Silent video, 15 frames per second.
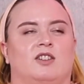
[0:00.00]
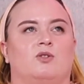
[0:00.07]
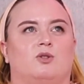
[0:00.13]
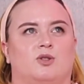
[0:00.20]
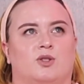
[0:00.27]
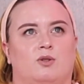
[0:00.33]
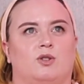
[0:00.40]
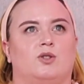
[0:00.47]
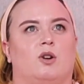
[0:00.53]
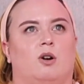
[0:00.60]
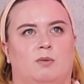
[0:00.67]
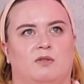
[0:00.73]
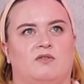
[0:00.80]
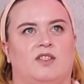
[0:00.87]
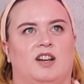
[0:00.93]
and also on
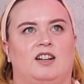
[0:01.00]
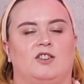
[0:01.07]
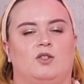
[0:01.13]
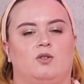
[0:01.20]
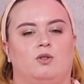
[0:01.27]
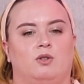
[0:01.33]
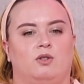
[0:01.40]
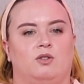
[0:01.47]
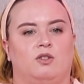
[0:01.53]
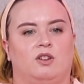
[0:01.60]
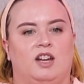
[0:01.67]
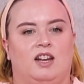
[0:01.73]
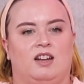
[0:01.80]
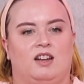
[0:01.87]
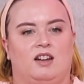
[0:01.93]
top of that you
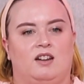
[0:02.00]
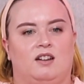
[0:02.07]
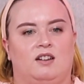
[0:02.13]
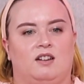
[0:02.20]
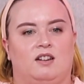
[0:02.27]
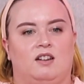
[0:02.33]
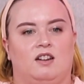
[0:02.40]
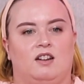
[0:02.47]
can